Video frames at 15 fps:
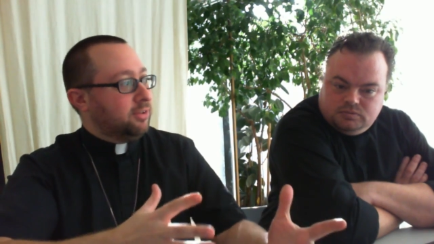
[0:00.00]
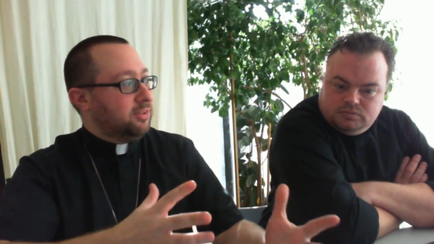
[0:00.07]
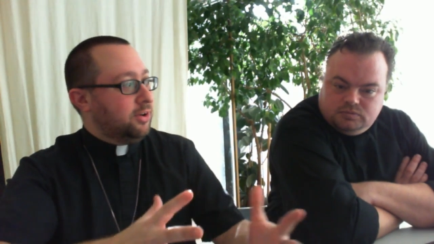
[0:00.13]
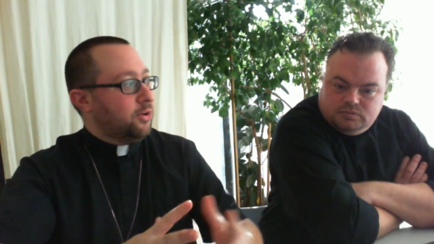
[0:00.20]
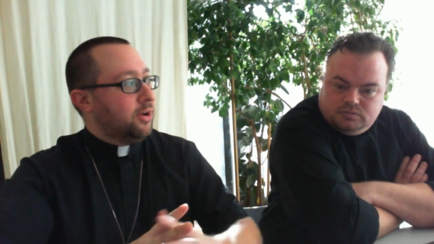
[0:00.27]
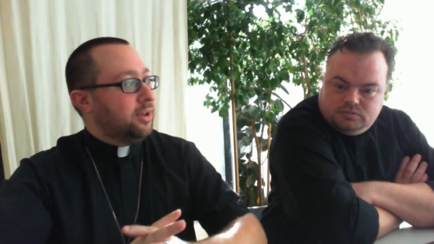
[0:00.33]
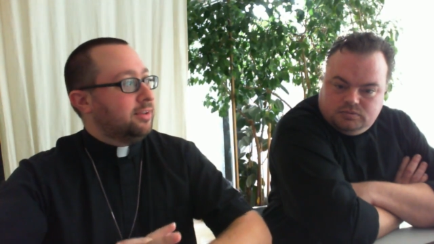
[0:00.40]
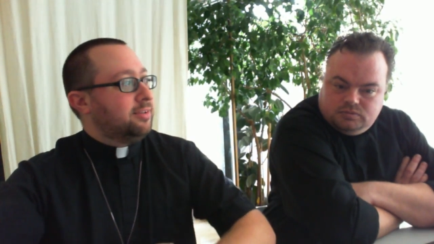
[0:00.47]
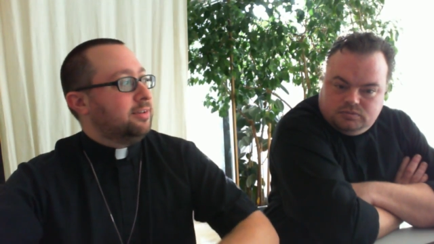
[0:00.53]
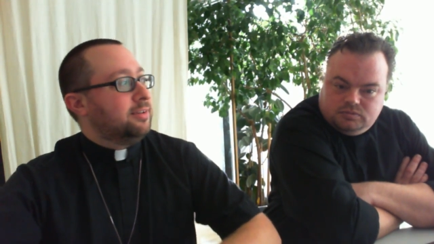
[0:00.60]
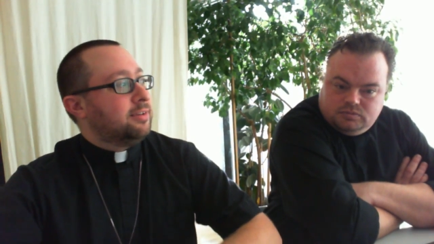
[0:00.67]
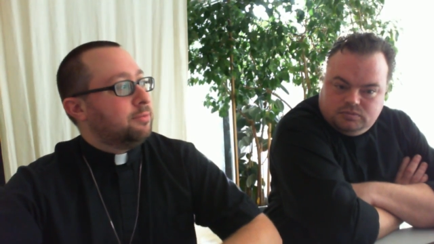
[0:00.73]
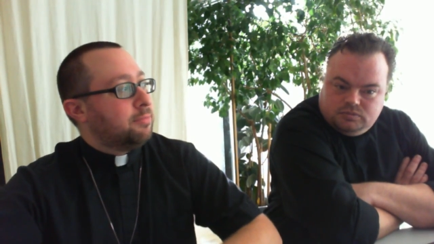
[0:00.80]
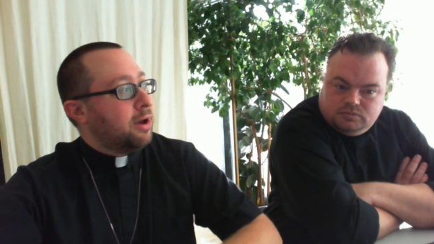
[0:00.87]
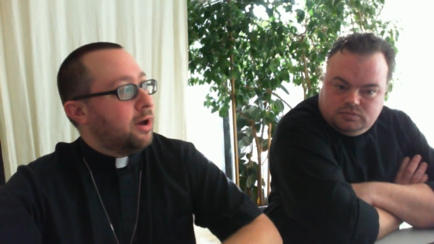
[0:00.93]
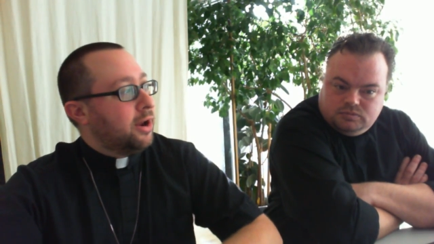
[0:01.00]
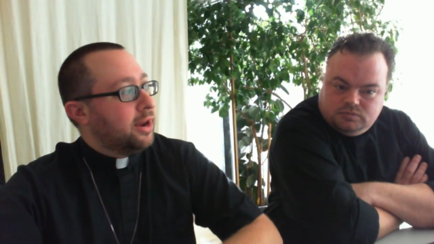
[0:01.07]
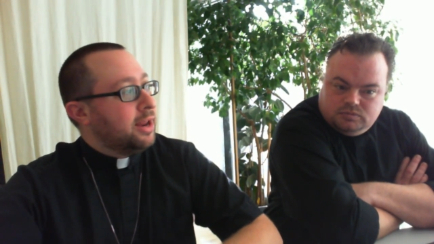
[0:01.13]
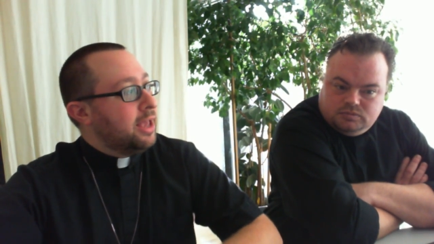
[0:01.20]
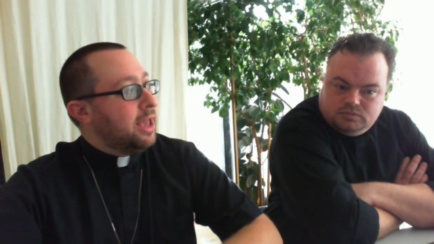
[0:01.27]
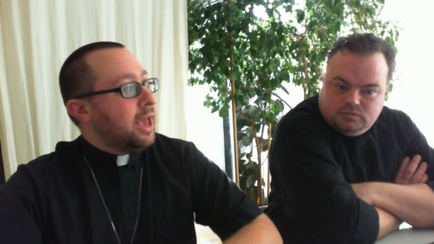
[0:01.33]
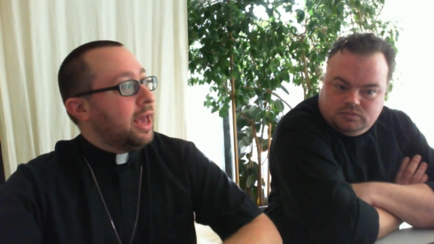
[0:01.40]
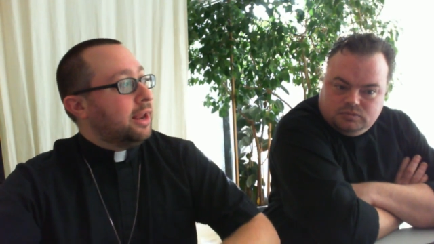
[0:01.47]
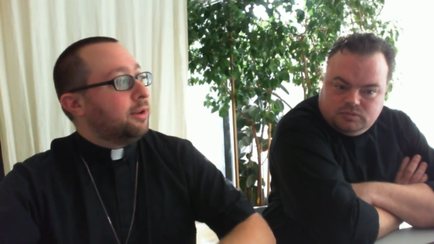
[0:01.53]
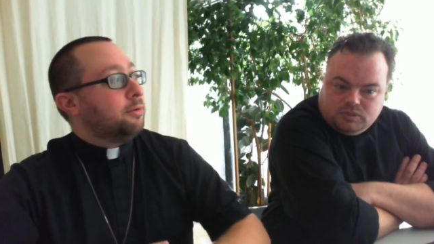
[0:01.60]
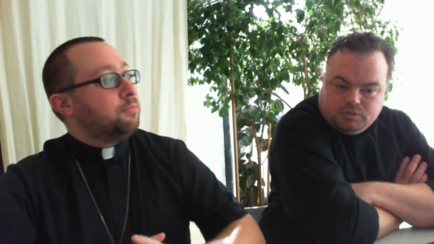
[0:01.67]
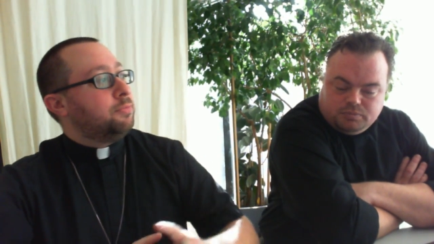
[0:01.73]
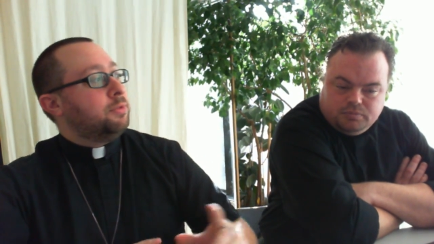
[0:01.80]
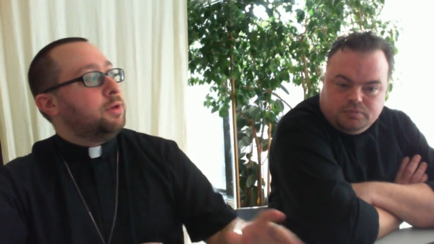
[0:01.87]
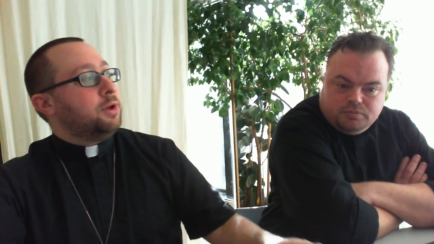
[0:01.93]
Speaker 1: have a seriousness about it.
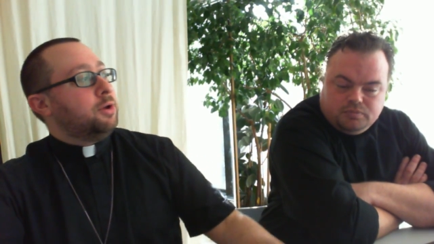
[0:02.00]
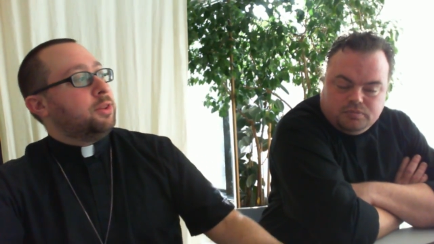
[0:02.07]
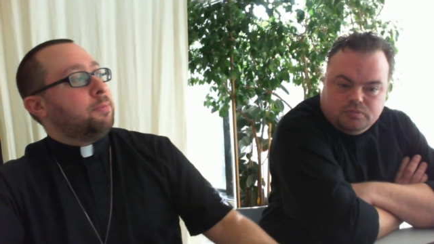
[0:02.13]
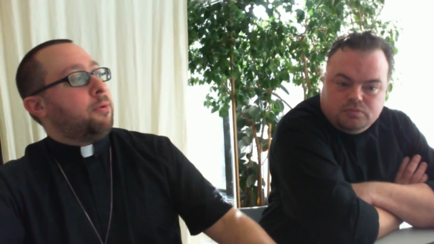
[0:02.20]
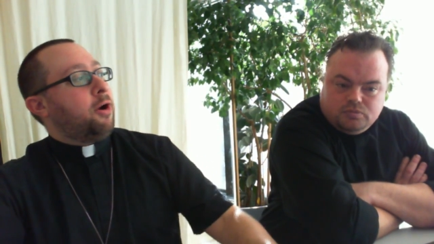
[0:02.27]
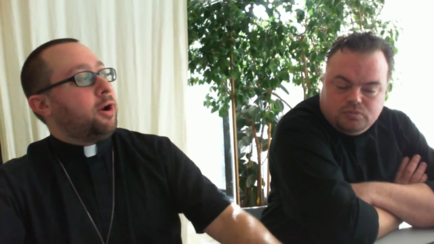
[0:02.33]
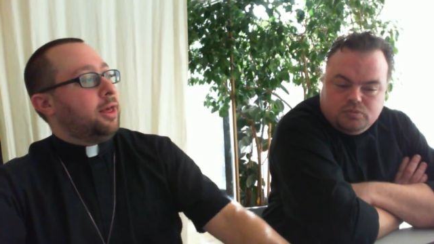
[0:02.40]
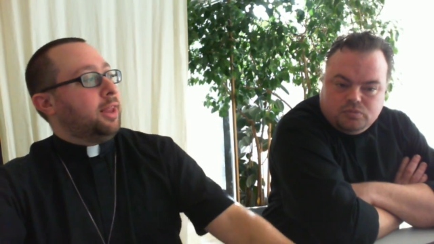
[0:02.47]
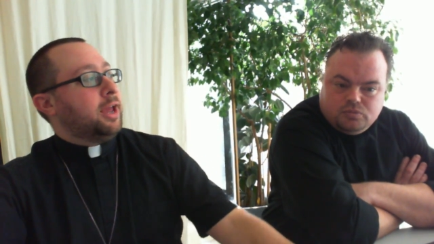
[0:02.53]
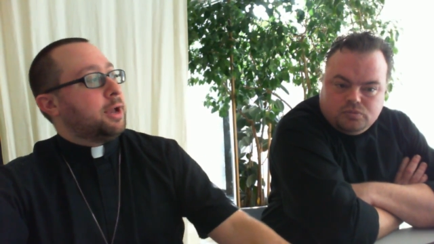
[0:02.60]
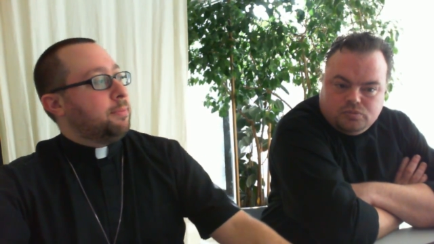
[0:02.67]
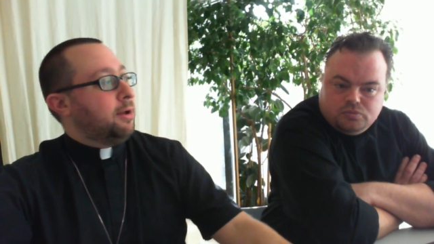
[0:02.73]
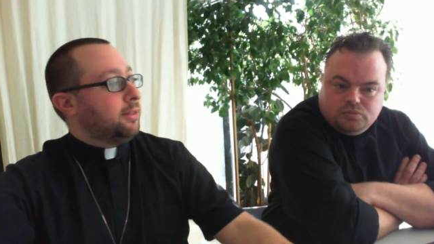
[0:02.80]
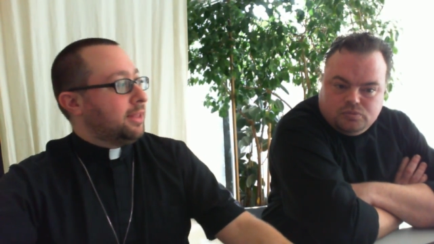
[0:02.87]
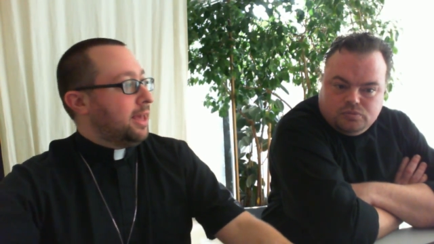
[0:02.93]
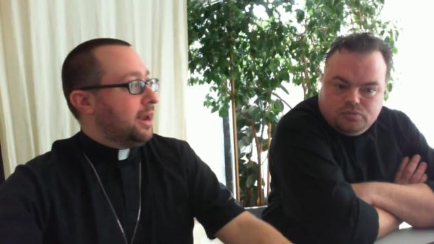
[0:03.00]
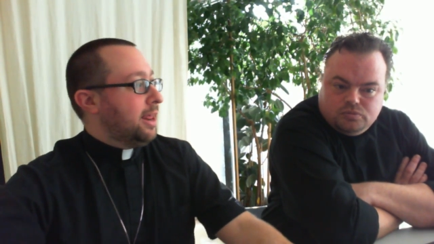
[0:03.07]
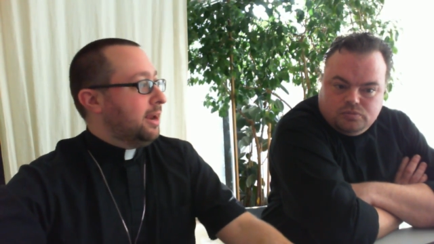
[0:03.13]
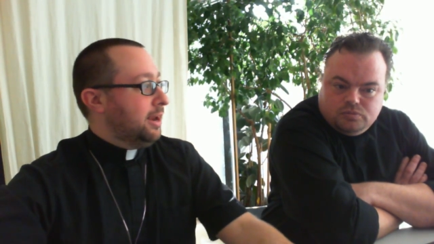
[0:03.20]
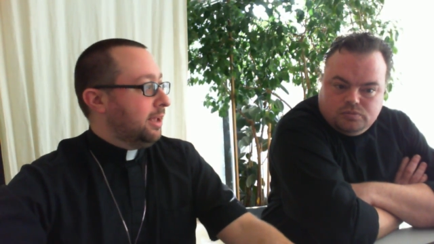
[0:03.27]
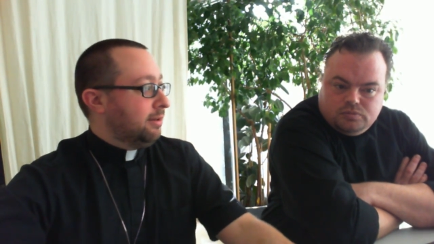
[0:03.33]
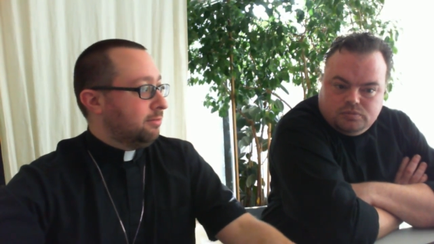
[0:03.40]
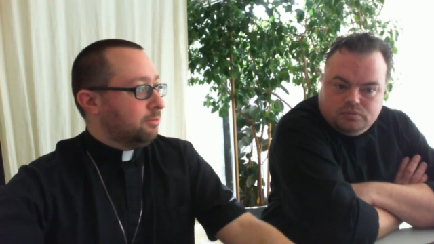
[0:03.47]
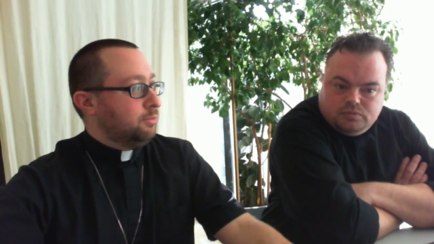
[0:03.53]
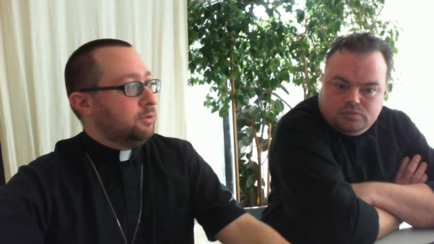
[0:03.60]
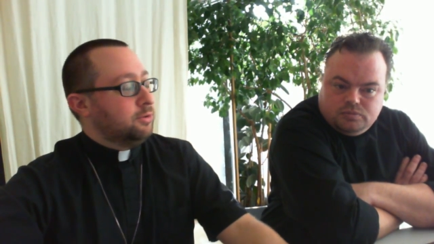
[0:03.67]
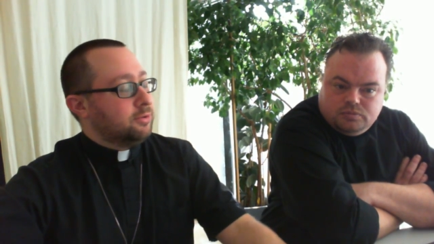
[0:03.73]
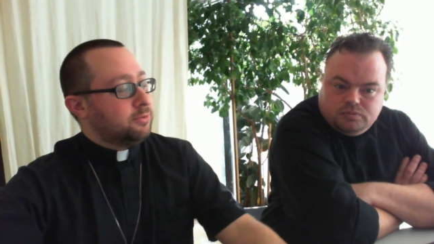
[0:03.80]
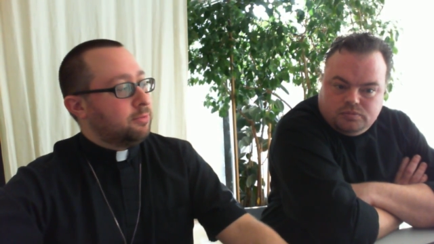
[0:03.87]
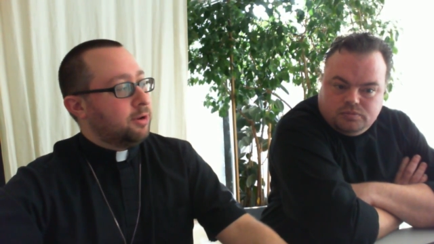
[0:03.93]
And the the part I like about that ending,
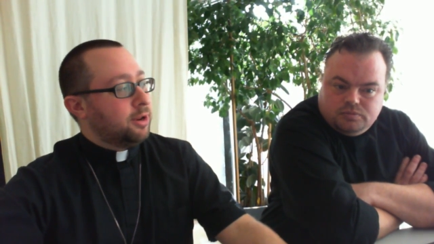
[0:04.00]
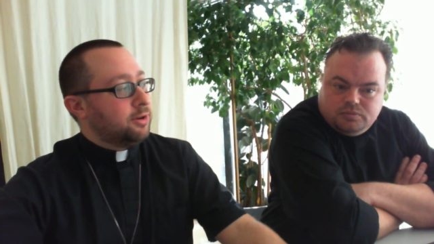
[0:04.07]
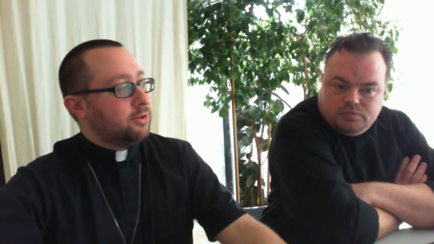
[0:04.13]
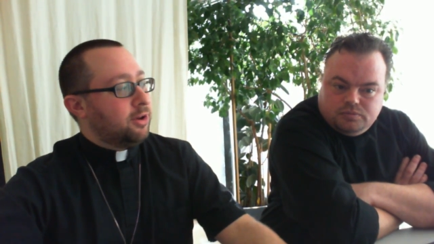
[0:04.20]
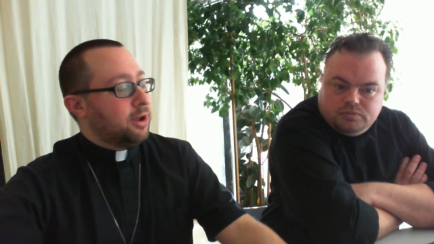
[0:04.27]
when you were